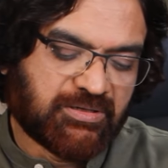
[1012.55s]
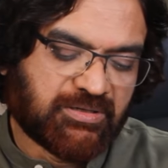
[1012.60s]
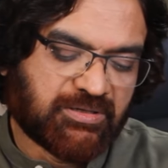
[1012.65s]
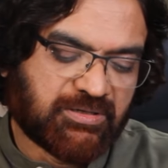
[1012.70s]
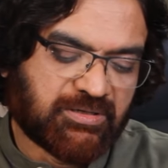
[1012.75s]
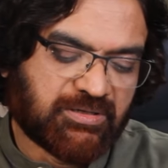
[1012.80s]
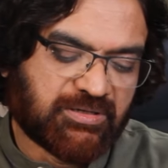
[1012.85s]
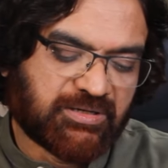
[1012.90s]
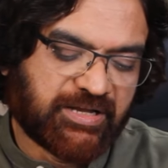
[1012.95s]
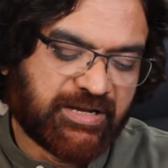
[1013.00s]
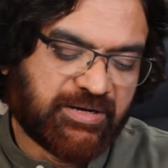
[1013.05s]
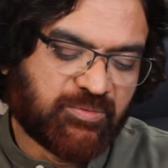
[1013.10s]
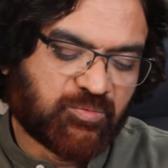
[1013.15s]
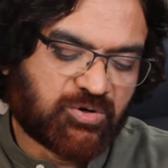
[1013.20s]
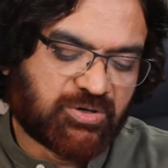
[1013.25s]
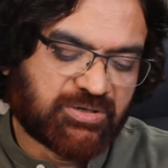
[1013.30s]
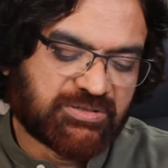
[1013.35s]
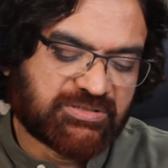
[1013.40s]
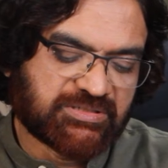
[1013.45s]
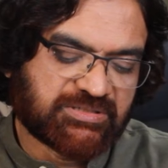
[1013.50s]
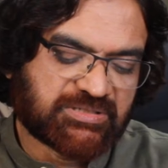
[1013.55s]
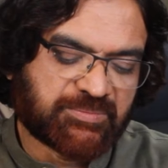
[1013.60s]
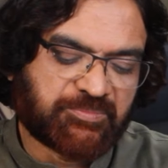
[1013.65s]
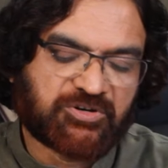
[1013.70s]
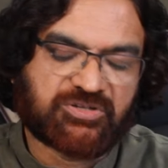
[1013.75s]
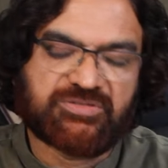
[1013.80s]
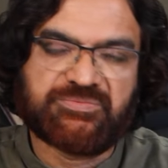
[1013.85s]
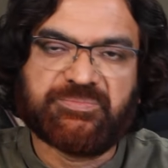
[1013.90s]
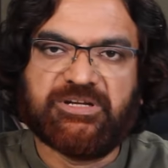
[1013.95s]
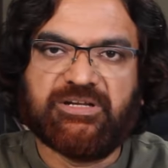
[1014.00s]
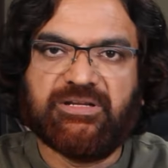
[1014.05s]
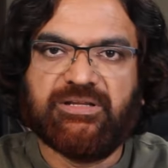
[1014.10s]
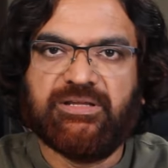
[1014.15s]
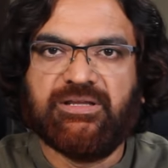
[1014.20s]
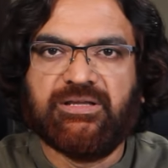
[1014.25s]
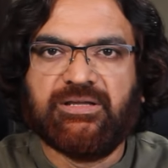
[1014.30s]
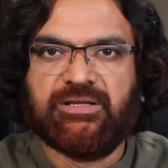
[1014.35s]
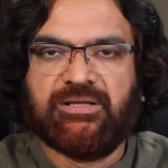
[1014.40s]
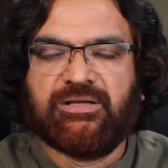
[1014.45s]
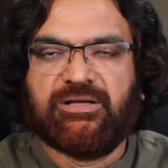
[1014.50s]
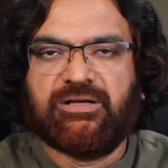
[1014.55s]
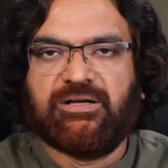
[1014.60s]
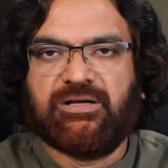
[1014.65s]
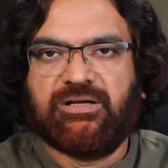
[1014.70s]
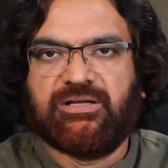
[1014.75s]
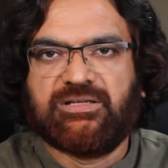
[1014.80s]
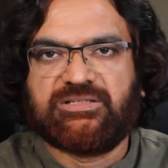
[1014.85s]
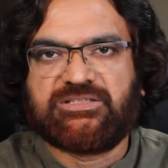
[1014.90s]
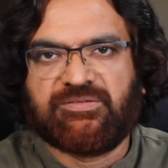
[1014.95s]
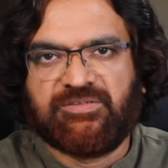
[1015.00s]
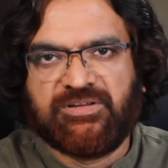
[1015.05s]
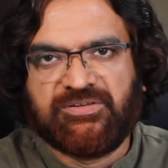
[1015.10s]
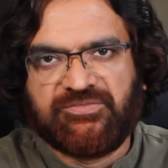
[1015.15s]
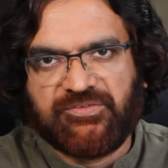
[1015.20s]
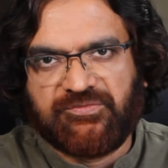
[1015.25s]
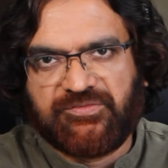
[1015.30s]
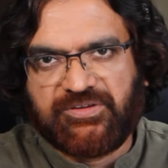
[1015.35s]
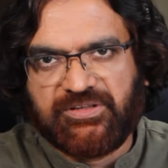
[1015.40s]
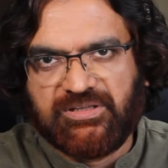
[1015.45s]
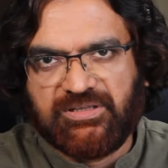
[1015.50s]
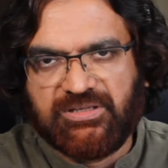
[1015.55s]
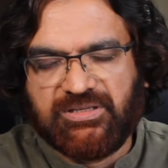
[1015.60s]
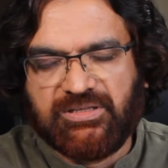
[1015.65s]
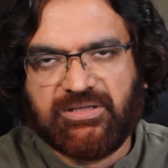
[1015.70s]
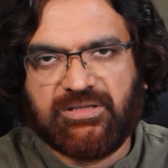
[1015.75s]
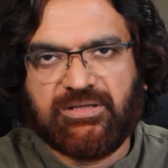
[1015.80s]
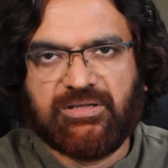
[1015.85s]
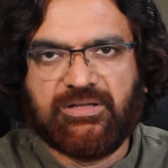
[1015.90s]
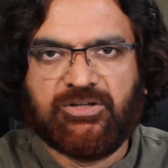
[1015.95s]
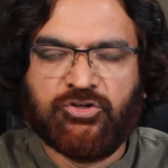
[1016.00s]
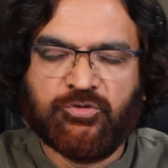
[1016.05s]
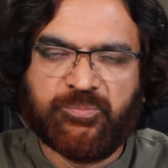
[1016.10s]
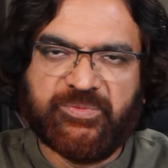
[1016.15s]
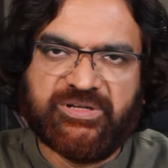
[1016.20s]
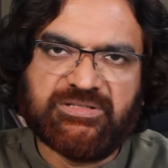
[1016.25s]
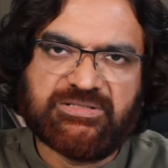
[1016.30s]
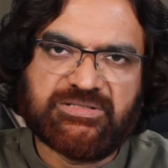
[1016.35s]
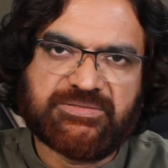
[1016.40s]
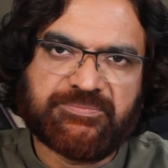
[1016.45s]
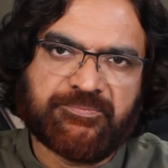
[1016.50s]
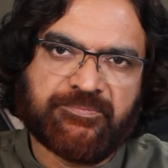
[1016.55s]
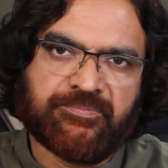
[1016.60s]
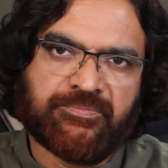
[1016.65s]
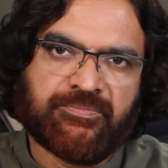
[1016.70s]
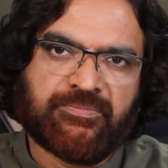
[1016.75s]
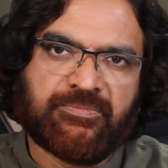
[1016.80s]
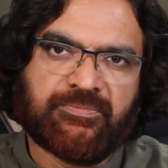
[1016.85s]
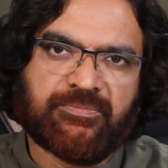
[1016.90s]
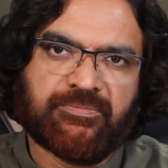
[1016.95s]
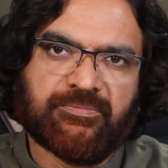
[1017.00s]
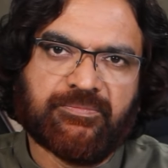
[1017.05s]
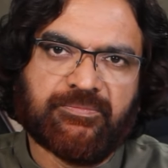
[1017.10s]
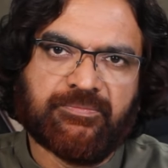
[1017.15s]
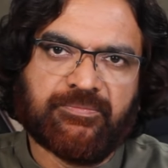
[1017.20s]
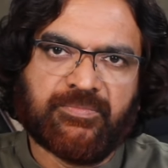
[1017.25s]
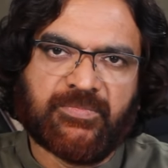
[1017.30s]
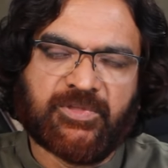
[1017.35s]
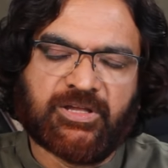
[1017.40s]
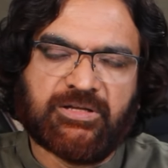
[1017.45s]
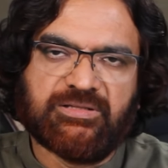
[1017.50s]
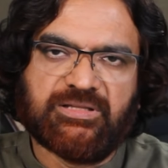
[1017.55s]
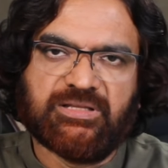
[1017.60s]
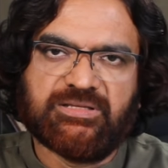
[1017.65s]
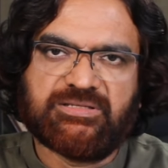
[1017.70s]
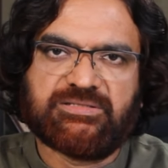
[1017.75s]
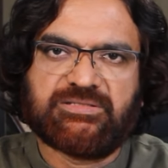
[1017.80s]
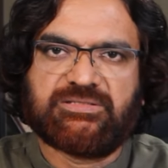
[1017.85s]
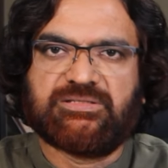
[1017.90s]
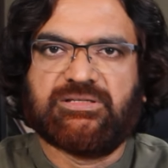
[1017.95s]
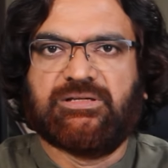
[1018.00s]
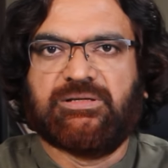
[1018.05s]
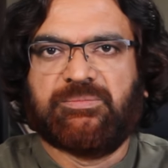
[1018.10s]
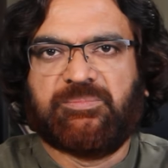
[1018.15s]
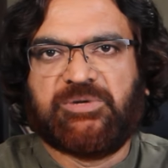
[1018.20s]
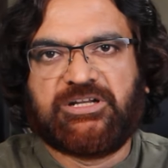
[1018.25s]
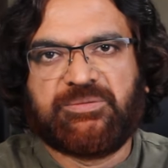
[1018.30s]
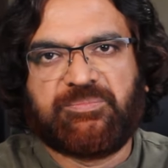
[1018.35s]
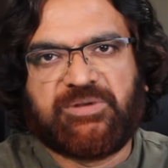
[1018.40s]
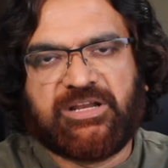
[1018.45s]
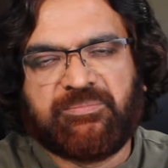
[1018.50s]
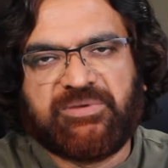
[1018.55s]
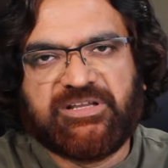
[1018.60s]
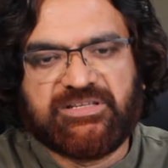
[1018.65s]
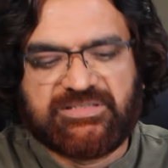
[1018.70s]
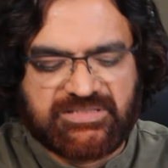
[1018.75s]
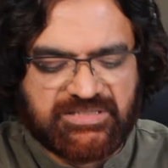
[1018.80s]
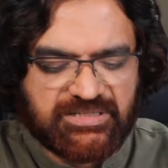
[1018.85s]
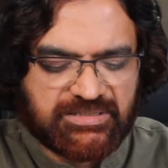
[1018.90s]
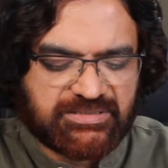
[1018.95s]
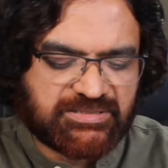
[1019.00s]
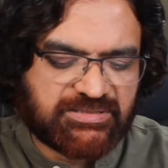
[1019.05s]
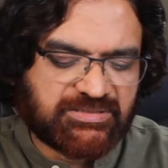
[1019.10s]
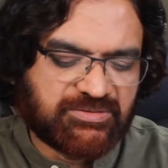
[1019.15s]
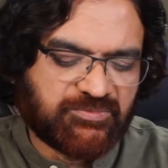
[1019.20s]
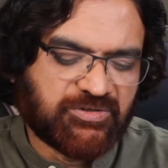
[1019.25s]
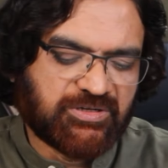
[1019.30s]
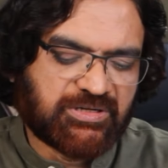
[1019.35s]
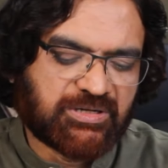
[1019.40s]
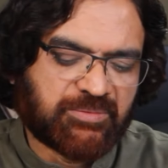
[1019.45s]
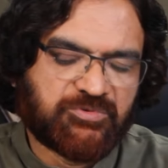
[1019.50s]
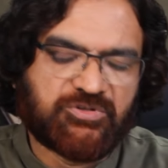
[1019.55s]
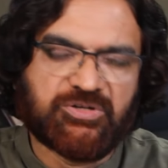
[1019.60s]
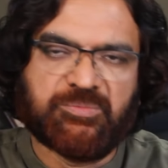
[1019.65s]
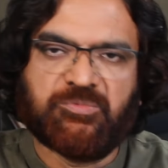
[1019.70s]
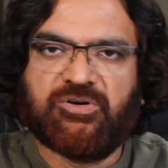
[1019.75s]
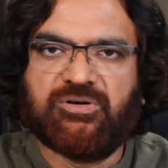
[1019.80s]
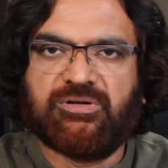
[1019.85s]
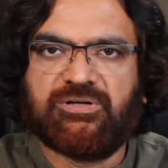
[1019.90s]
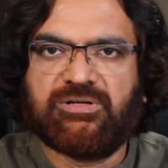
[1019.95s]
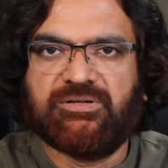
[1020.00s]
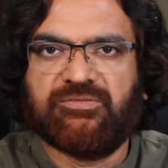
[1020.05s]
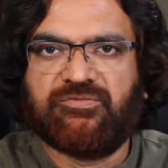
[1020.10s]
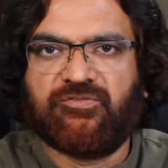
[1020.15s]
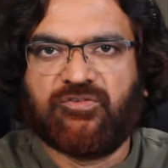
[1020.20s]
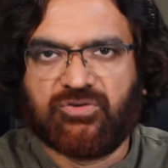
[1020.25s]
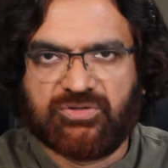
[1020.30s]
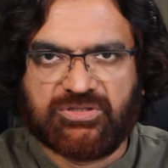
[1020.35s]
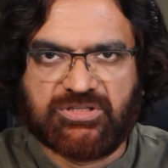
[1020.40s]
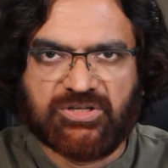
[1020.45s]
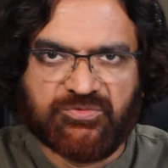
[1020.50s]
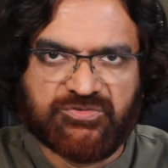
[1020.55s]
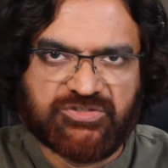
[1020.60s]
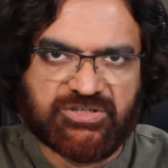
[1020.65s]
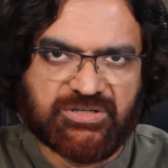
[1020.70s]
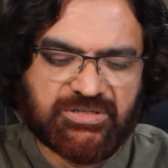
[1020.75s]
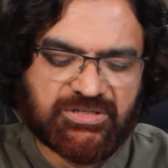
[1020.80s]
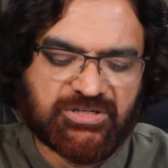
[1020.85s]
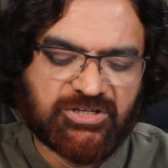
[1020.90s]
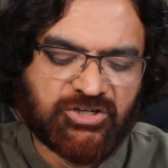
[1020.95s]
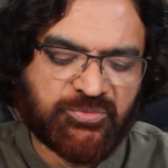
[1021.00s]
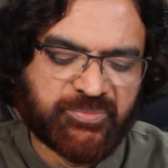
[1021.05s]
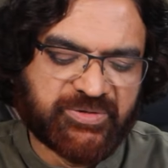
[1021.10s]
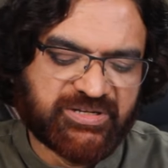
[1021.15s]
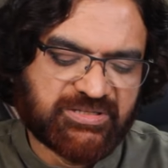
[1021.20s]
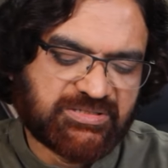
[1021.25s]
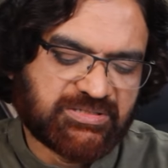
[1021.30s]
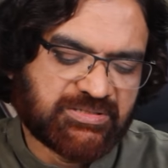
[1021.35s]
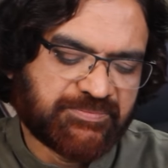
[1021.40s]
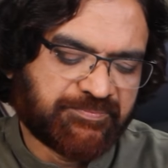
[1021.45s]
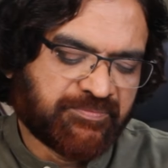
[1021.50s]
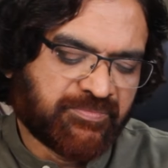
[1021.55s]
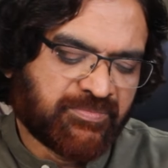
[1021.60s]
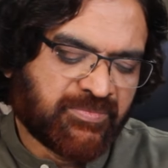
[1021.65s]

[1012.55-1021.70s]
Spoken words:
9 watts is approximately 750 lumens. This multiplied by 6 will come to about 4000 lumens.